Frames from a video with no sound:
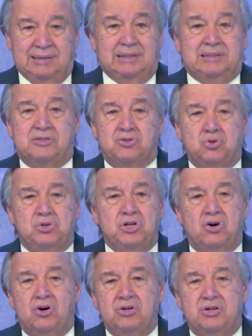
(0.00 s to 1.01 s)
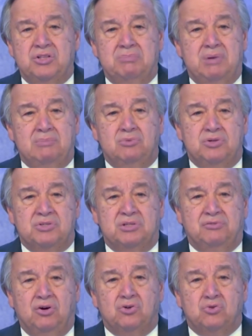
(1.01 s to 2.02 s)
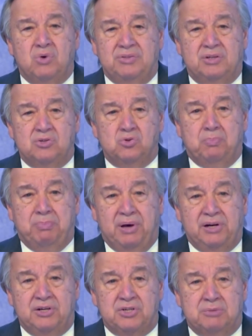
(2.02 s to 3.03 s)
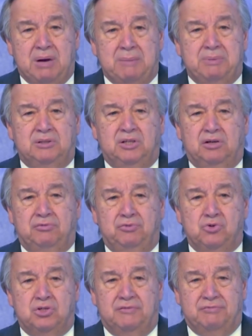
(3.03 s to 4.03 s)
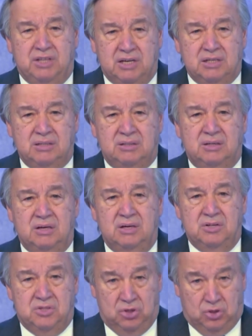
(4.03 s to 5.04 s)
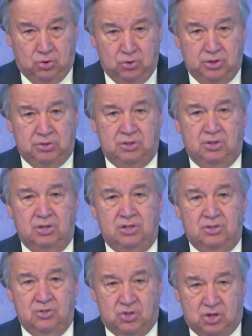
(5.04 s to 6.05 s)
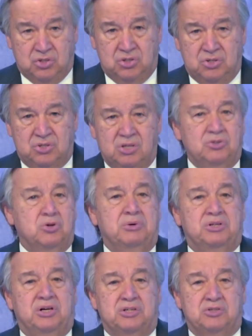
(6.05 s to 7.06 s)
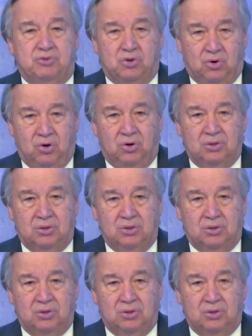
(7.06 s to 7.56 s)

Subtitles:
And let us truly honor the memories of all Rwandans who perished by building a future of dignity, security, justice, and human rights for